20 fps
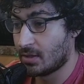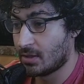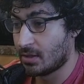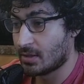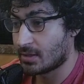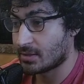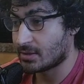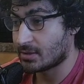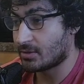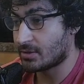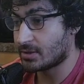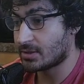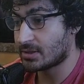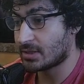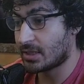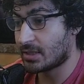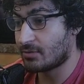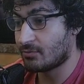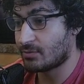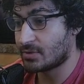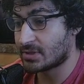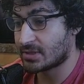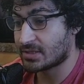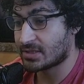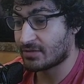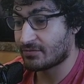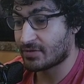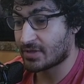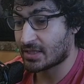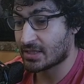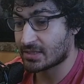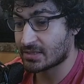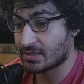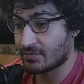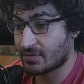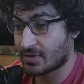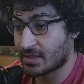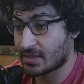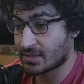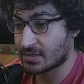As long as I hit with a 7k,
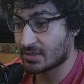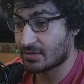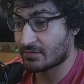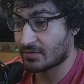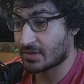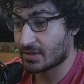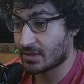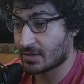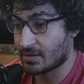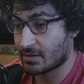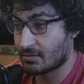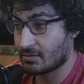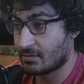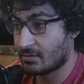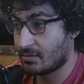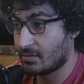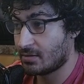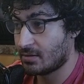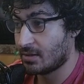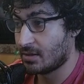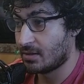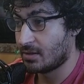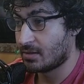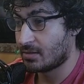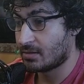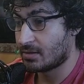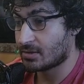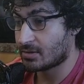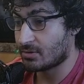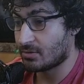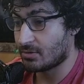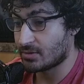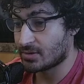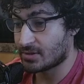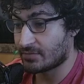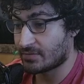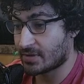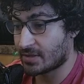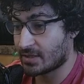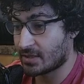7k, 7k. These are all
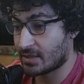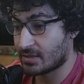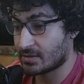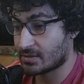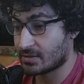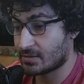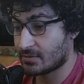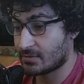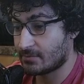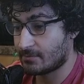7ks.